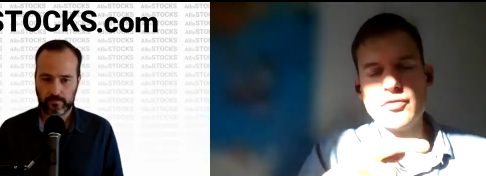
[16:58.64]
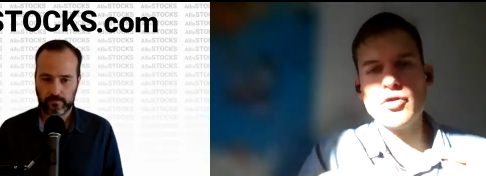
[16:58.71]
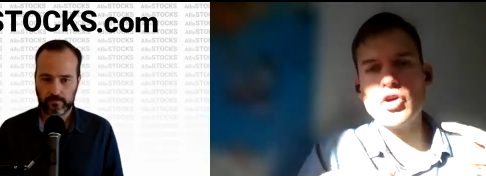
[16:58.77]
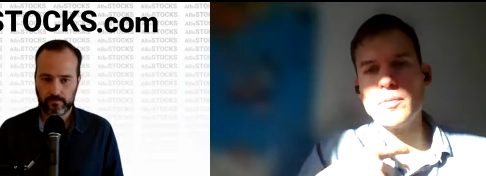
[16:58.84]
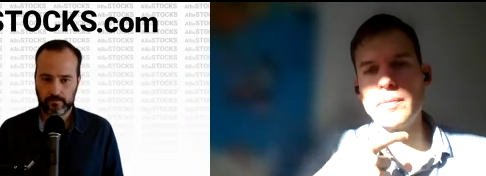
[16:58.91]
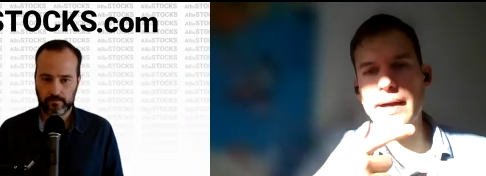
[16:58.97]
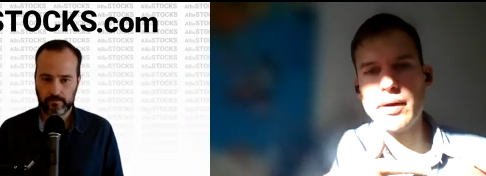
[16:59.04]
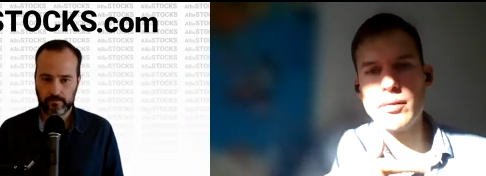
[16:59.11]

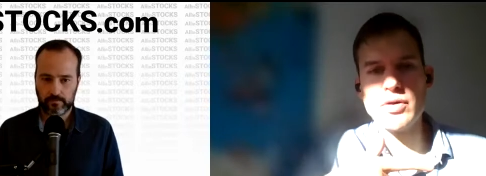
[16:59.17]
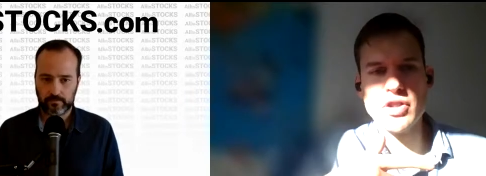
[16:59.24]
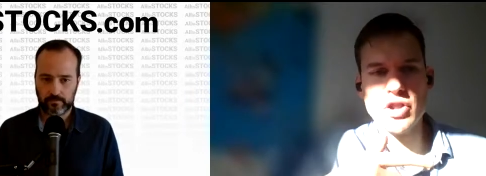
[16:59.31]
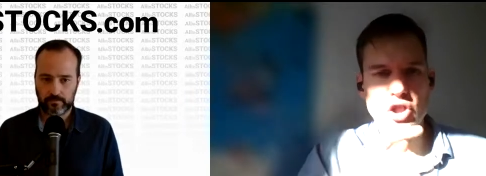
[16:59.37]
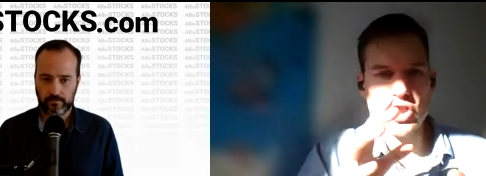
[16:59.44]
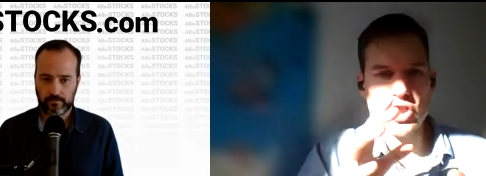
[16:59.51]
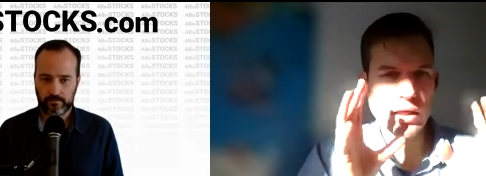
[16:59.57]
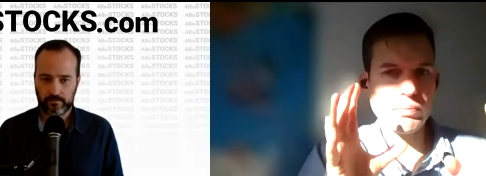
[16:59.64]
Speaker 1: fueled by
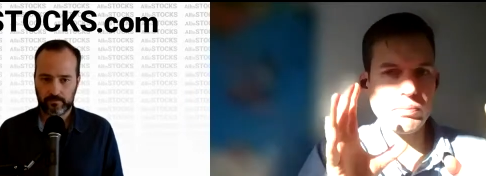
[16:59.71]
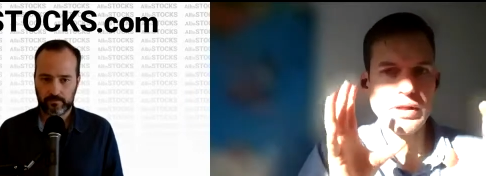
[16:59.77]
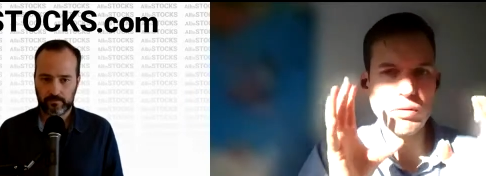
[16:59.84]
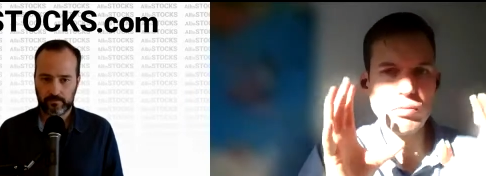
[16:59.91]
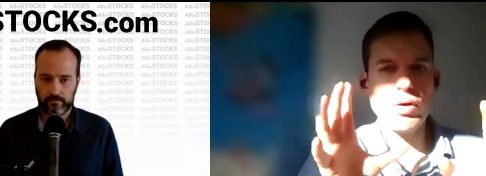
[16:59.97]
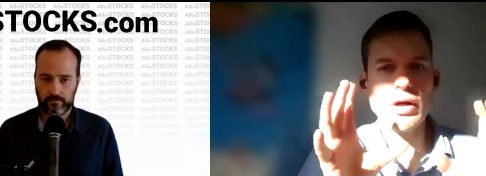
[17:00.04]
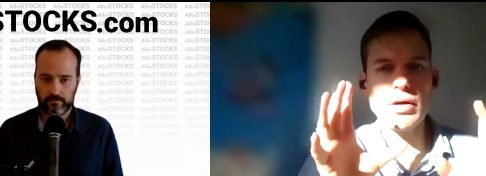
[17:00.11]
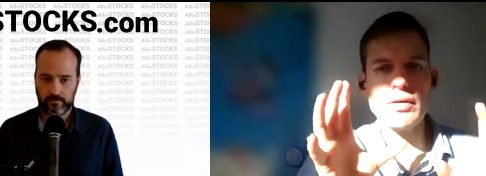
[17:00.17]
acquisitions. That'd be
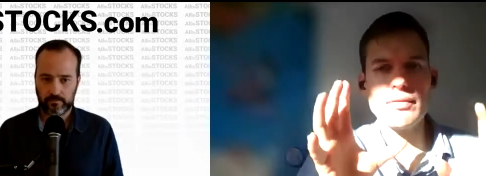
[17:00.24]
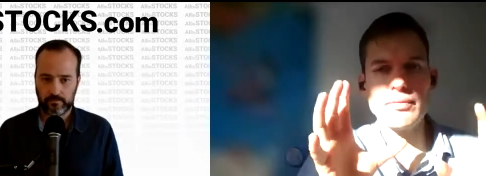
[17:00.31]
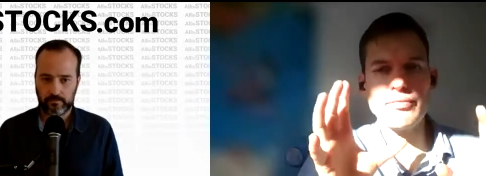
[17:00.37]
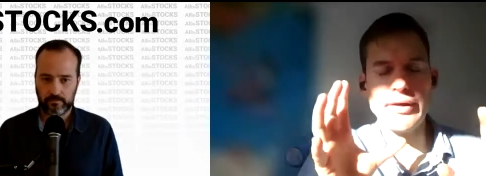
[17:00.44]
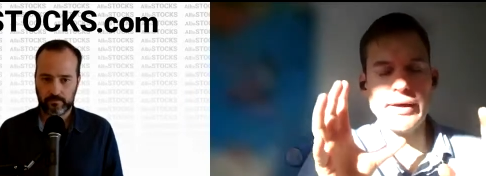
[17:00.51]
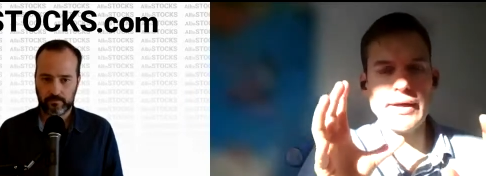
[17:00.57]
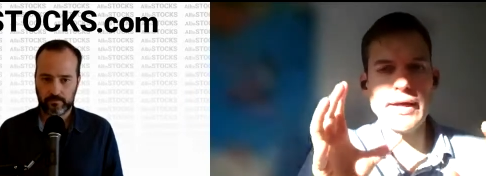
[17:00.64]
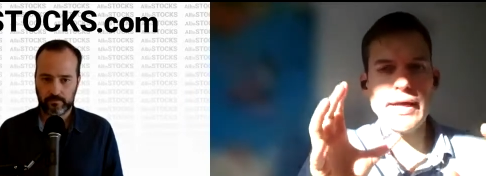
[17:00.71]
the one
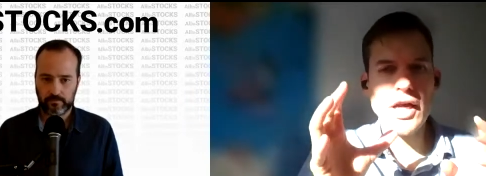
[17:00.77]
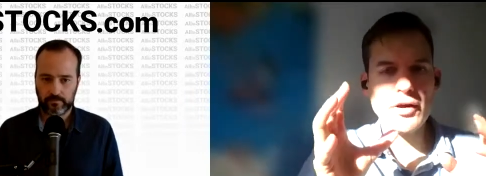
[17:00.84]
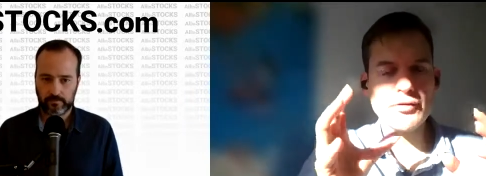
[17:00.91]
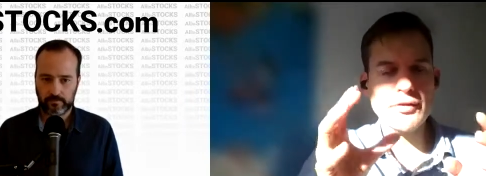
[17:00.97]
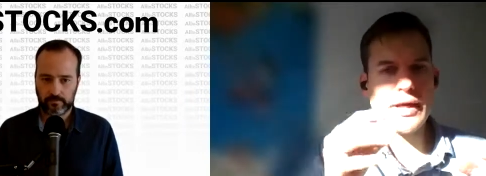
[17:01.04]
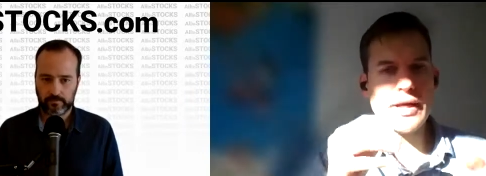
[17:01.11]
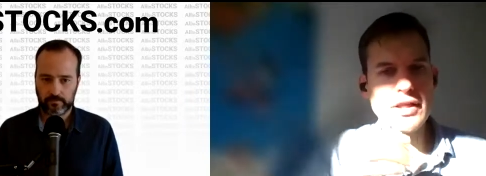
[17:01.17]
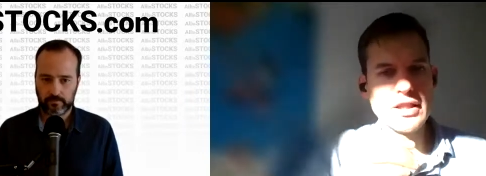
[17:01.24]
thing.
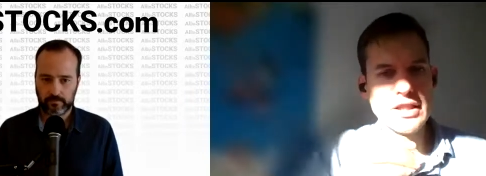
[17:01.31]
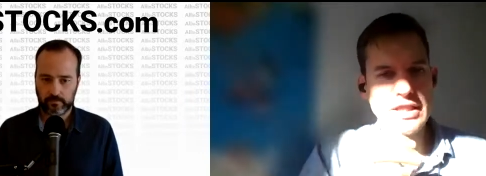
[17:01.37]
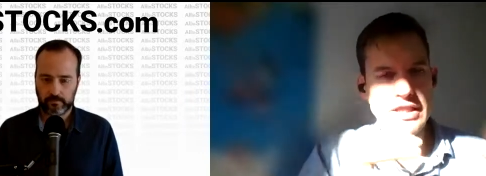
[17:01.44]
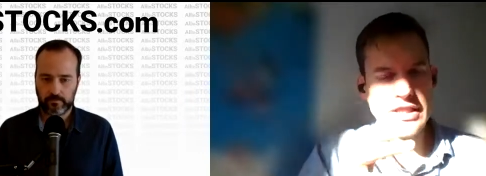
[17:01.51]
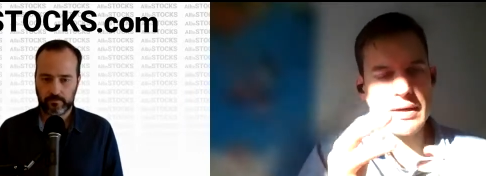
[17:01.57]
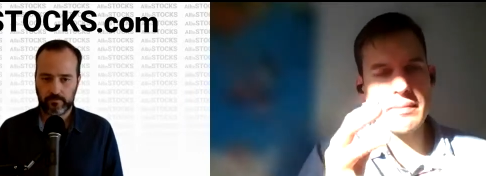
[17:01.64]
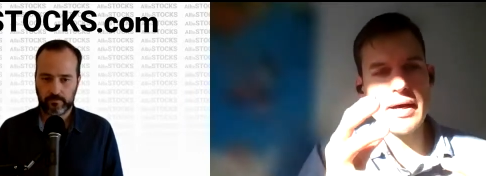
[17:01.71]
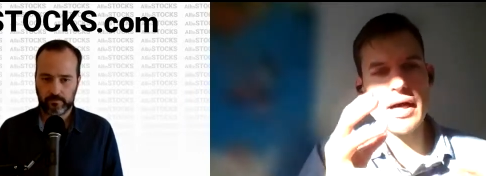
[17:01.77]
If they
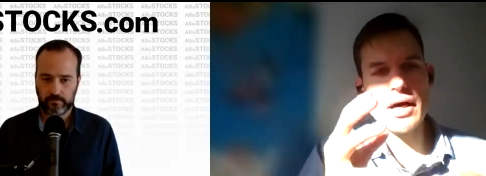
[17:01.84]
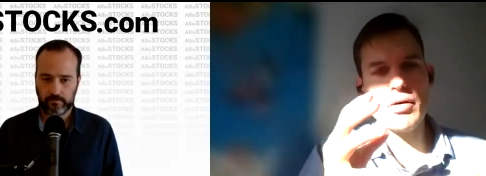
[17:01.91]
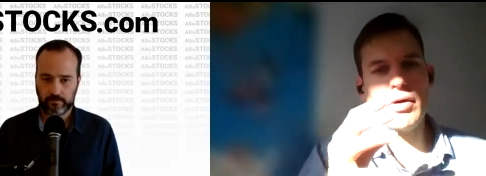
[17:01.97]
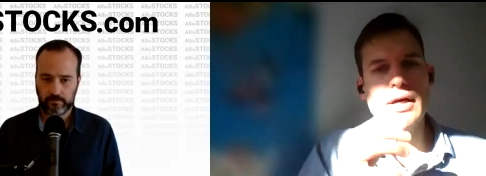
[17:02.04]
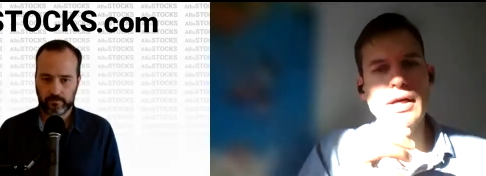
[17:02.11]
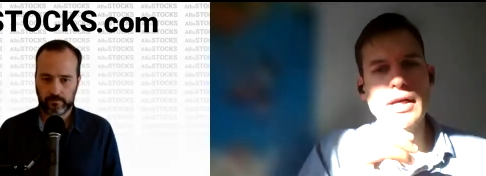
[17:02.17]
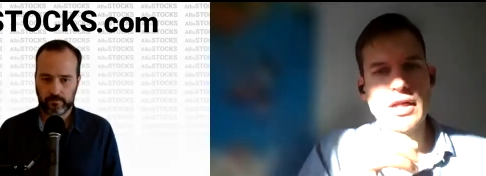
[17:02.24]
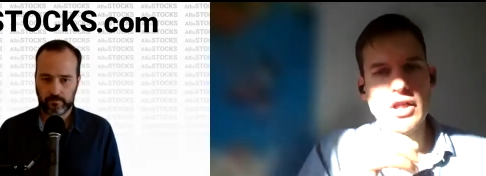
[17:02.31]
somehow
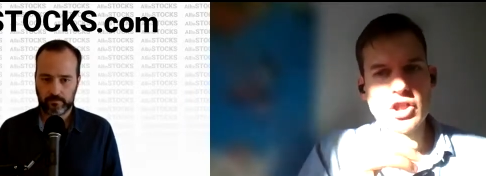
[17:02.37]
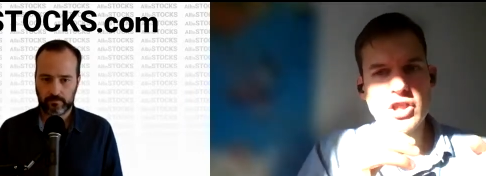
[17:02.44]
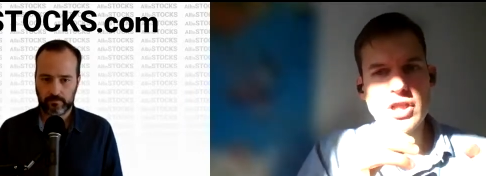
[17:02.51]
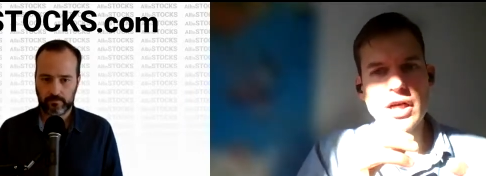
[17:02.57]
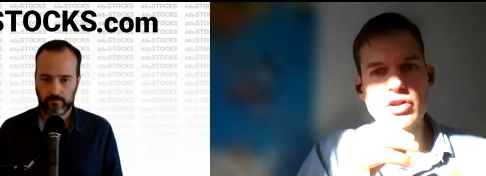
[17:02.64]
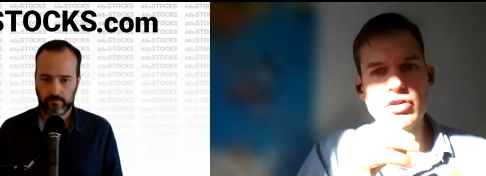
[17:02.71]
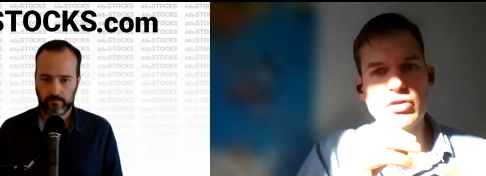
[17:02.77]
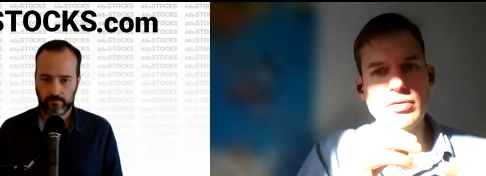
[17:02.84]

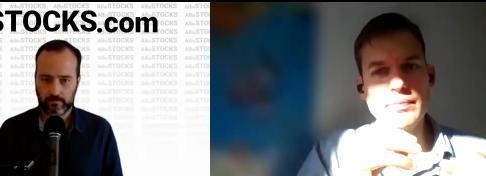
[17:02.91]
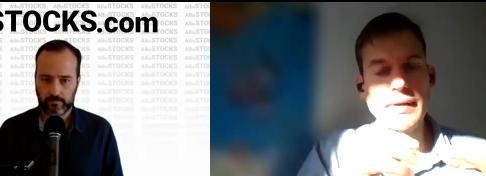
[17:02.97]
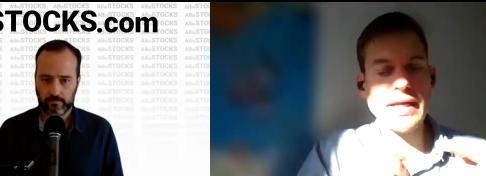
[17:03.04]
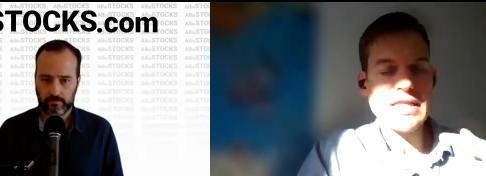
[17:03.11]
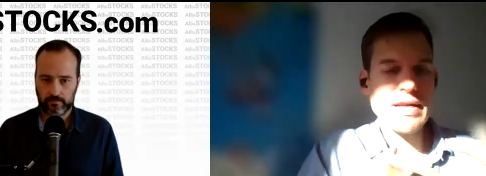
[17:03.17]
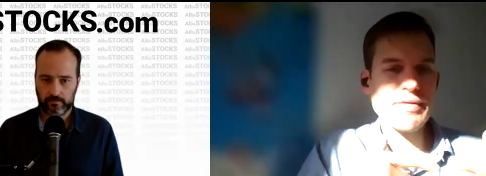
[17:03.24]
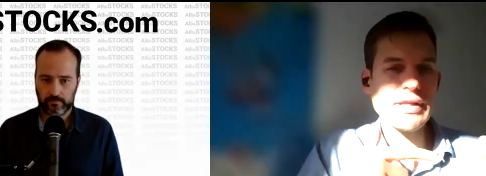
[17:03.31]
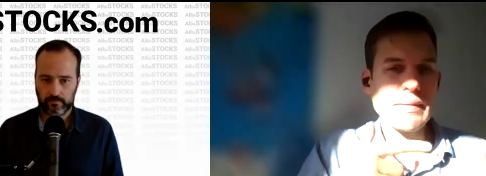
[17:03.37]
start,
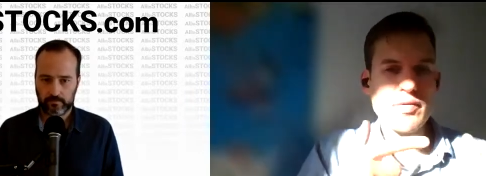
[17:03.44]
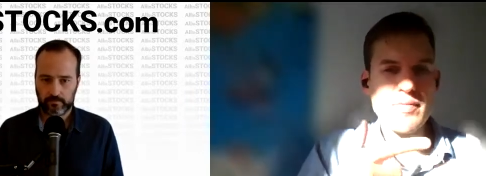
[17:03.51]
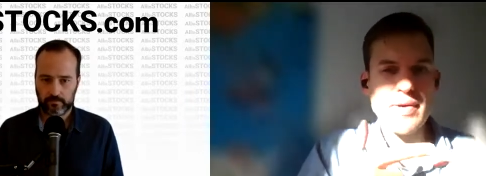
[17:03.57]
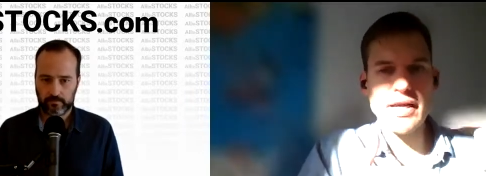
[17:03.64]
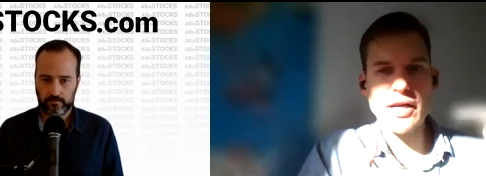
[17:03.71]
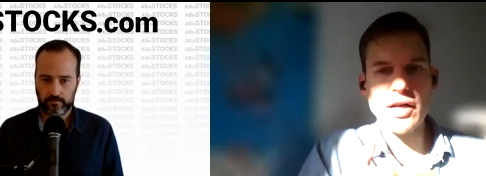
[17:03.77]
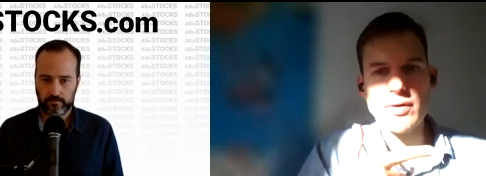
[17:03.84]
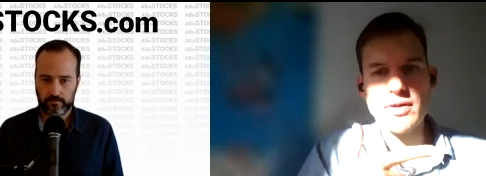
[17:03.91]
because every time you make an